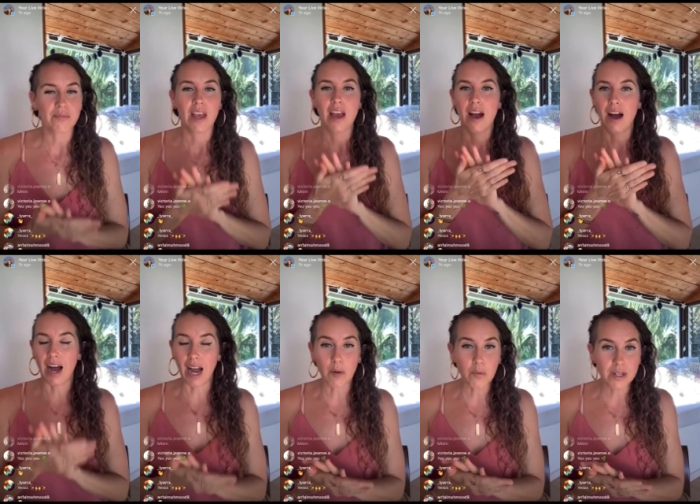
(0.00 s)
I
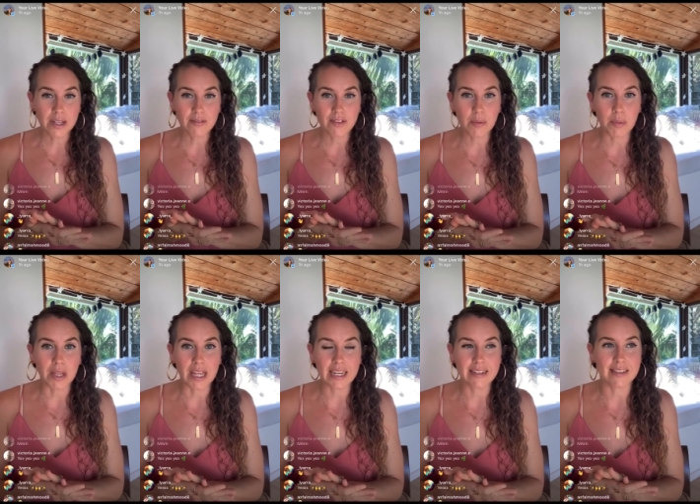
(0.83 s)
want to live in a
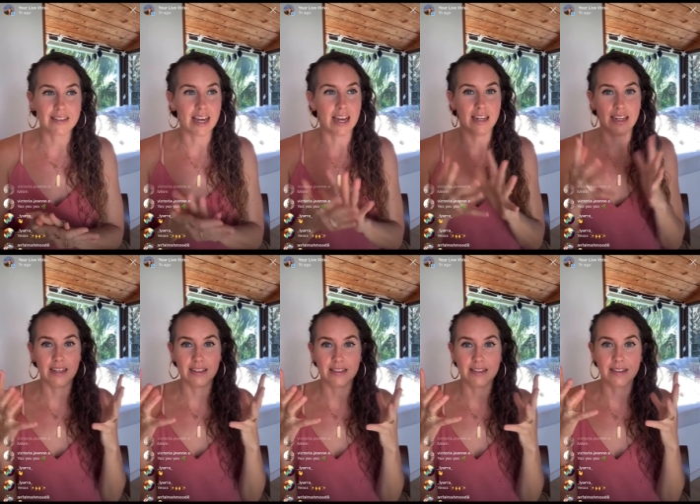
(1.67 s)
place that
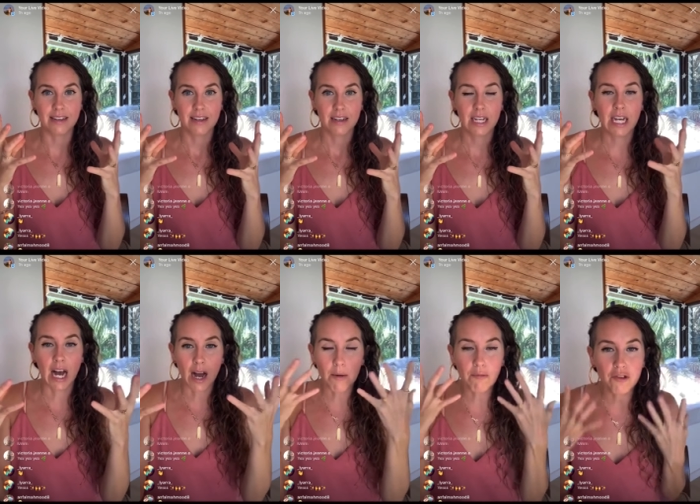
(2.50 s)
is
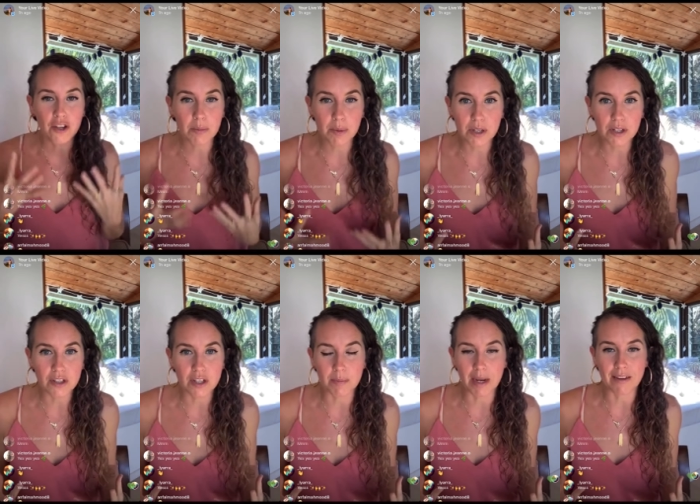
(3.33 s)
comfortable to
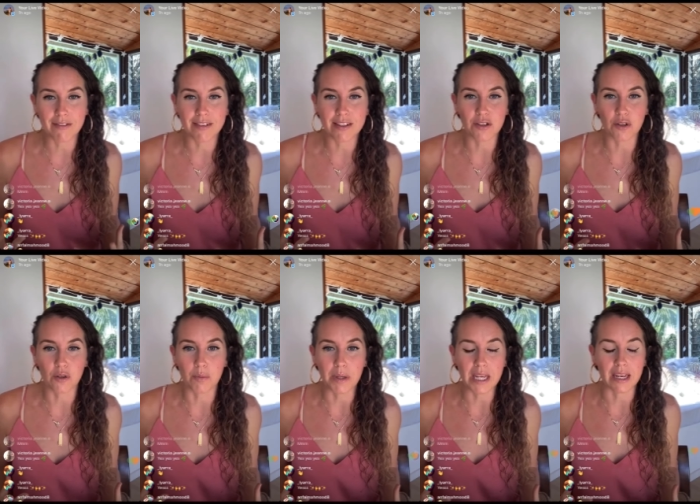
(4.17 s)
my physical
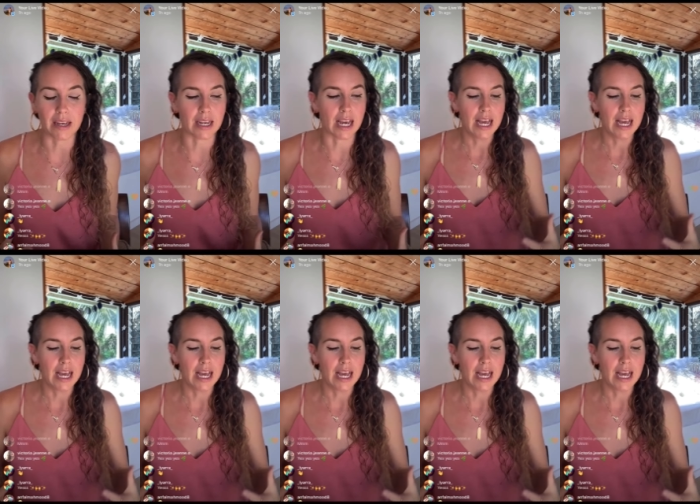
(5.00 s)
being.